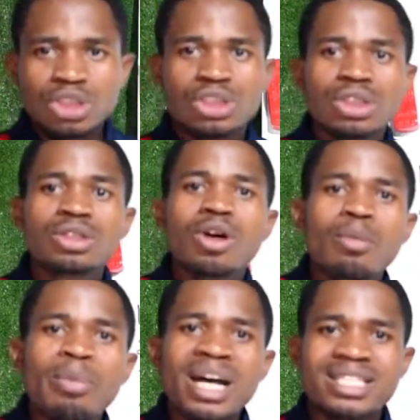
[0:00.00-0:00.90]
is
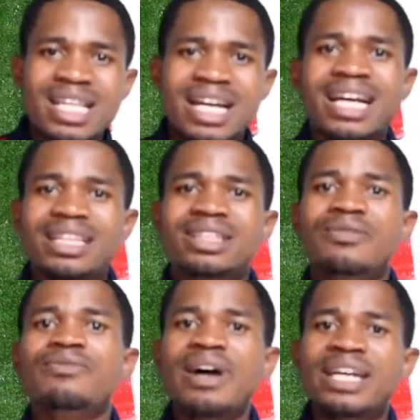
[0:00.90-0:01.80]
numbers that can
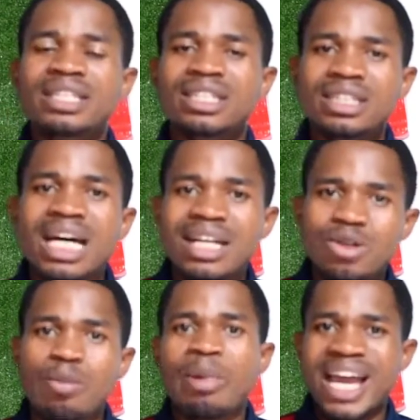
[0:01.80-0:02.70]
divide that
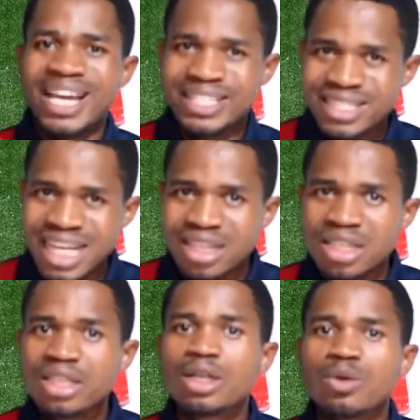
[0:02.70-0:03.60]
number
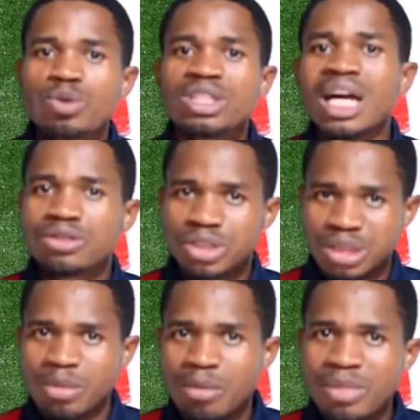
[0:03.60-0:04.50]
exactly without
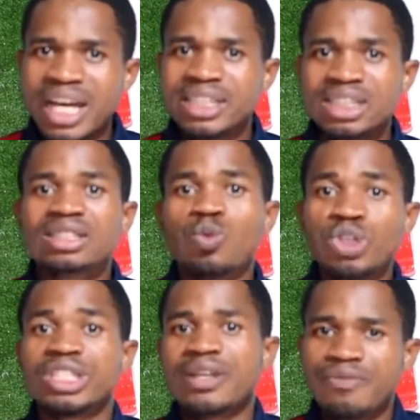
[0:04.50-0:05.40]
remember is
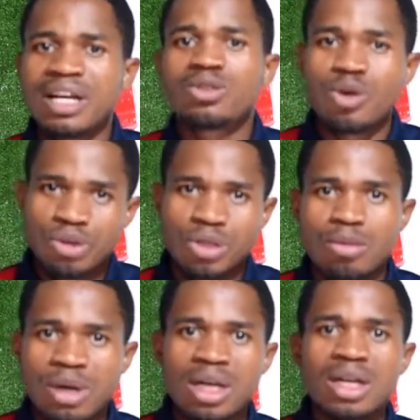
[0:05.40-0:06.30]
what? A factor of a
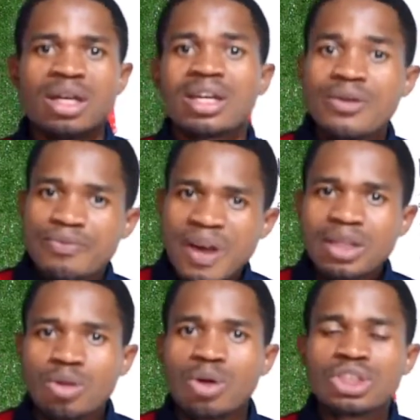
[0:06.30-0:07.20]
number. A
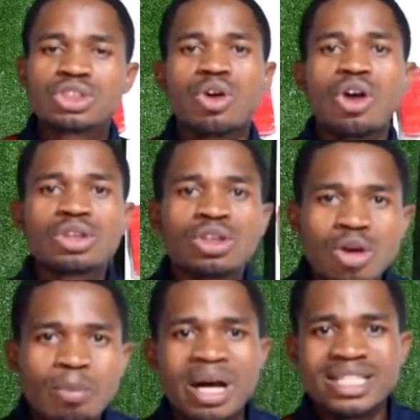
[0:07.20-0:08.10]
factor is all the
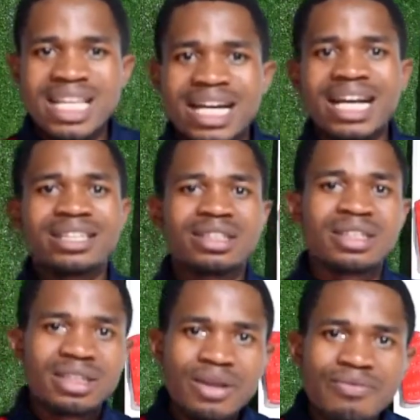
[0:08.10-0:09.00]
numbers that can
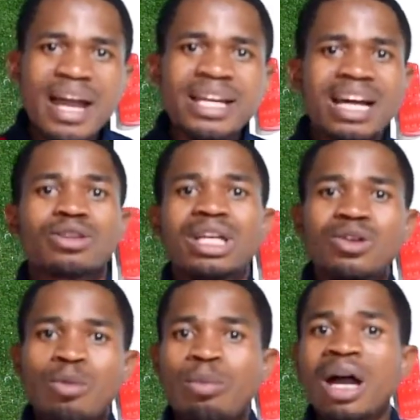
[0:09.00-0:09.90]
divide another
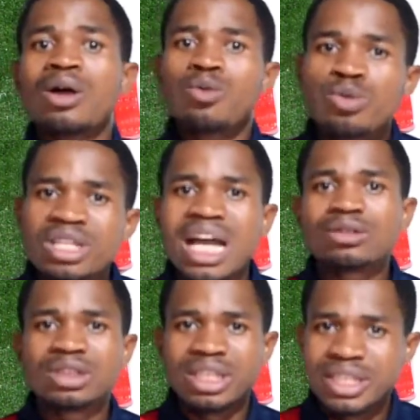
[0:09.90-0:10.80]
number
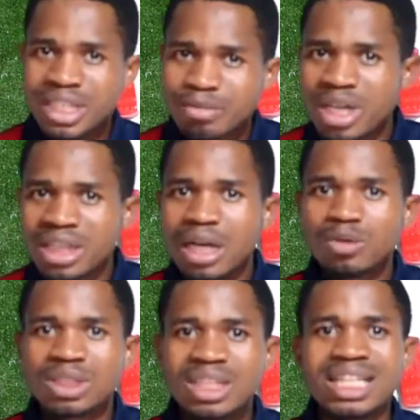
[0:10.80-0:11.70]
without a remainder. We
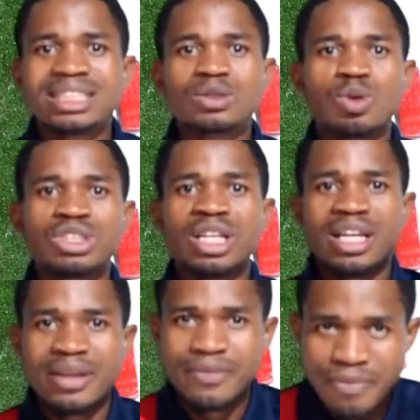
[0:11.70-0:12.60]
say that is what?
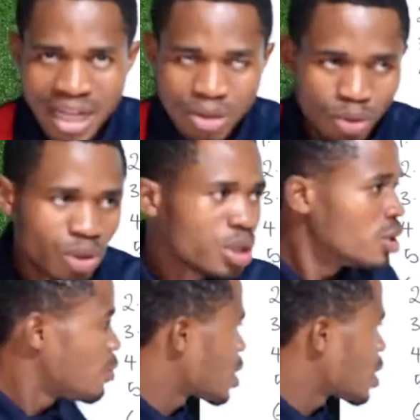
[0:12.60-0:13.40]
A factor. For